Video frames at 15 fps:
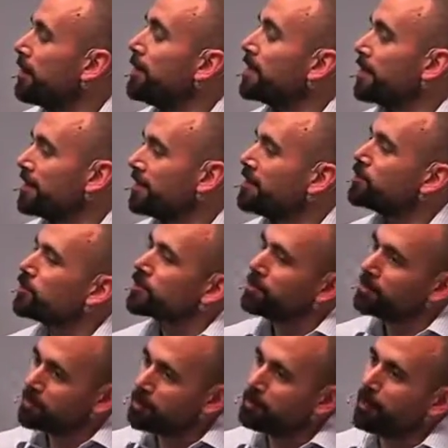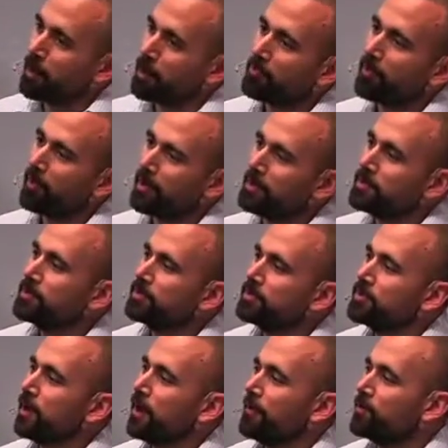But I think it's also part of our
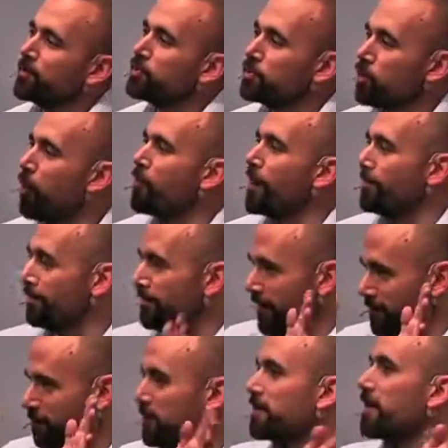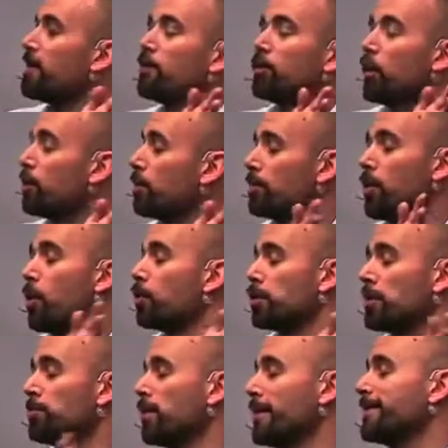job to show them that we can go
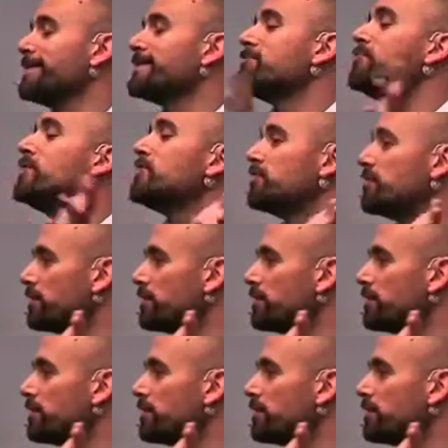global, at least regional.